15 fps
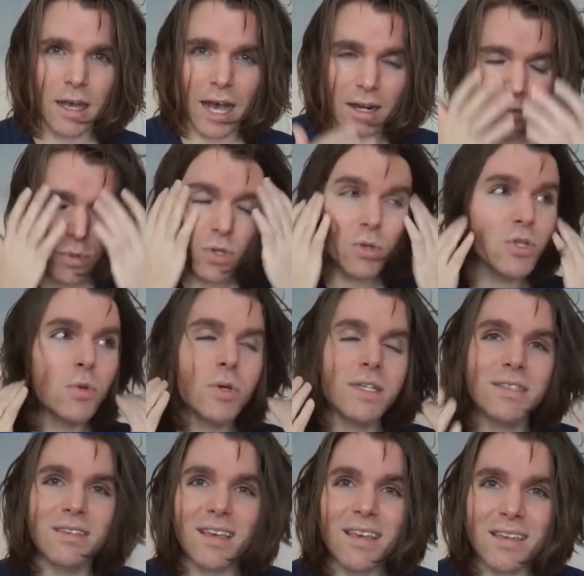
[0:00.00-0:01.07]
I don't know you
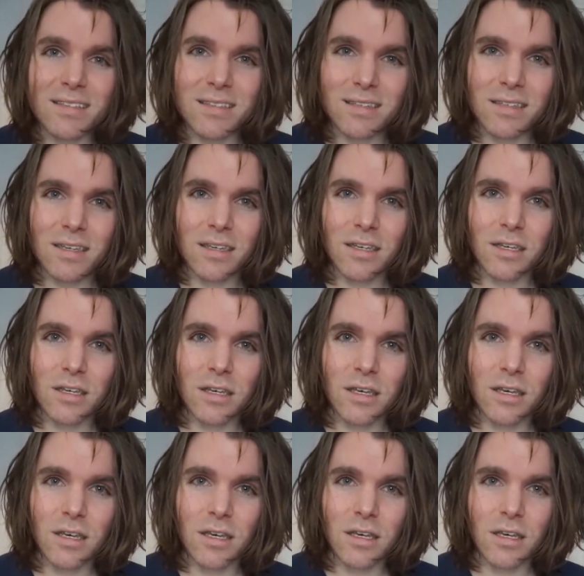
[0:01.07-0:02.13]
exist.
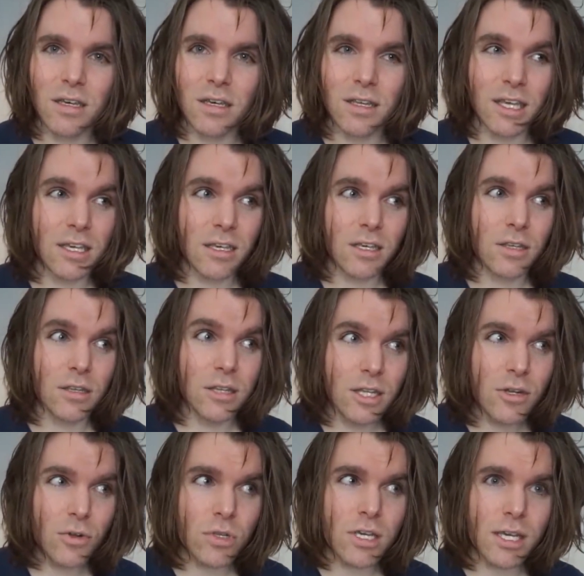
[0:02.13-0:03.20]
Like,
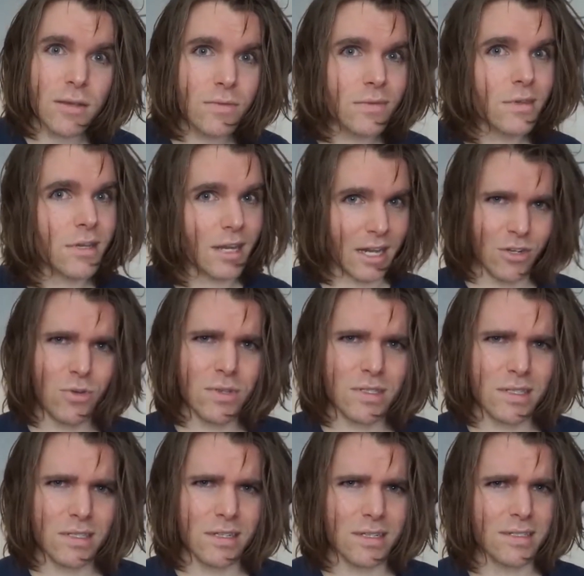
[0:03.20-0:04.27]
literally, and I know
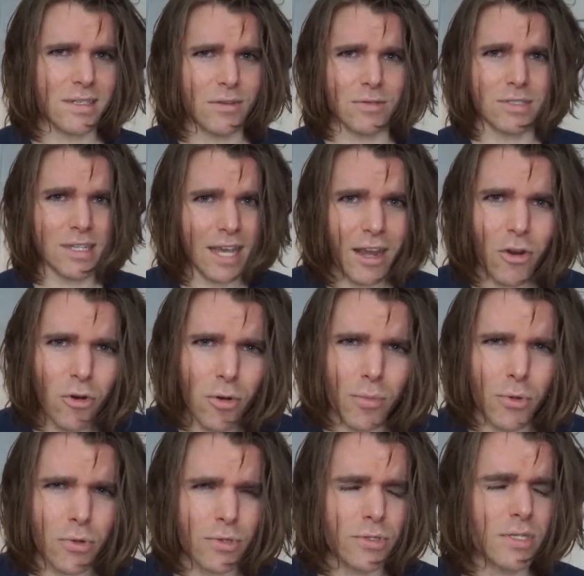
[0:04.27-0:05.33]
this is gonna sound
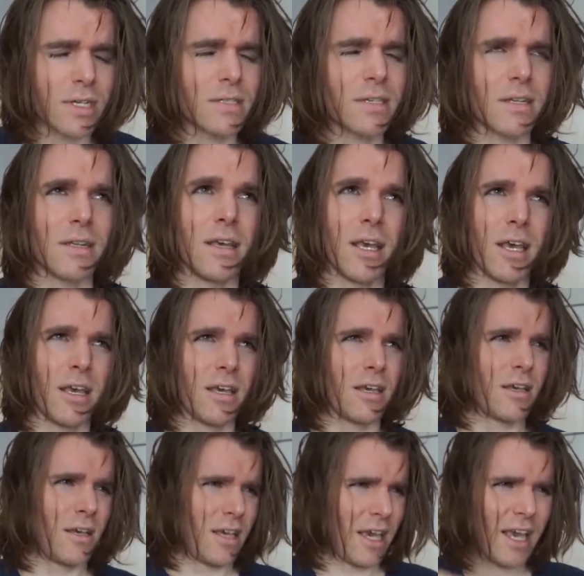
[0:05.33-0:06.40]
terrible, and you guys can
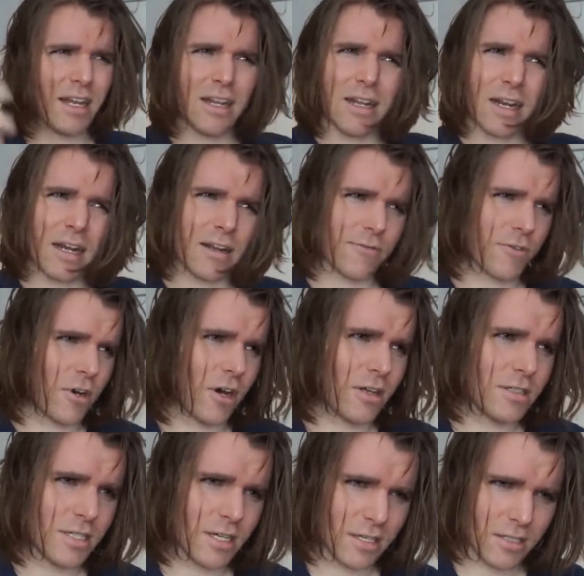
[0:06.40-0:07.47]
edit it out of
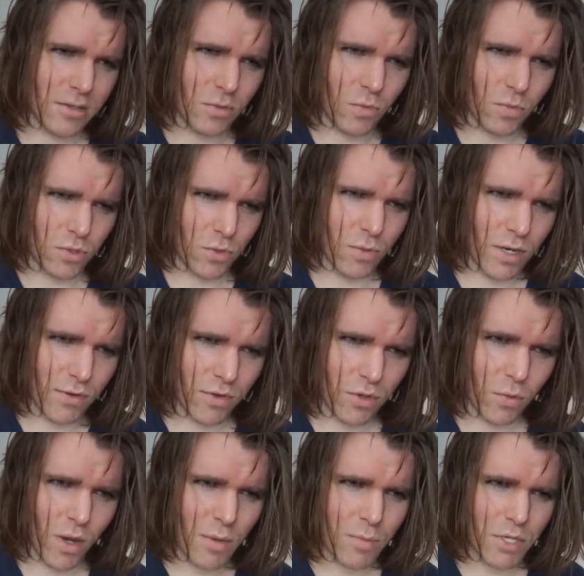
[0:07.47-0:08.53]
context and do whatever you
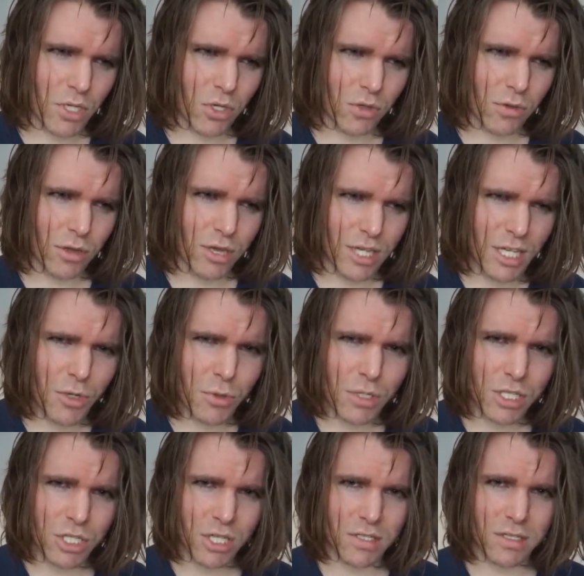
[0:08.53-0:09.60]
want, but you're literally
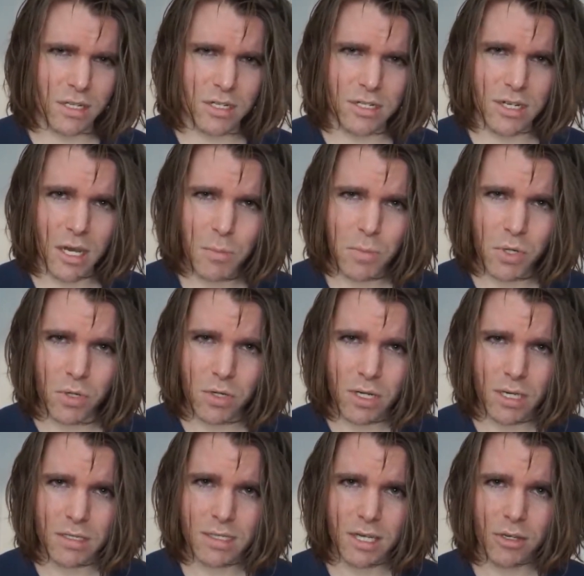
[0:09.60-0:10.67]
just a number
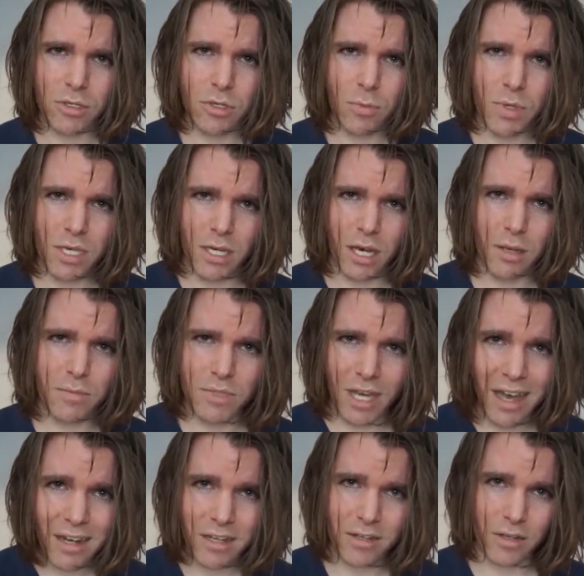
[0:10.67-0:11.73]
until you become
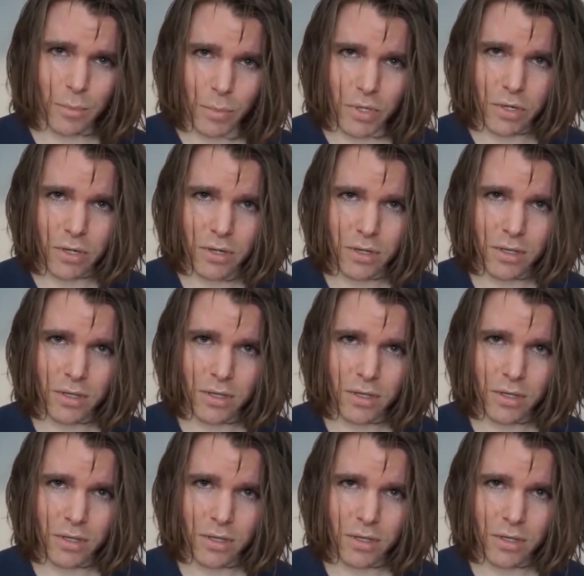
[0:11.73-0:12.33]
not a number.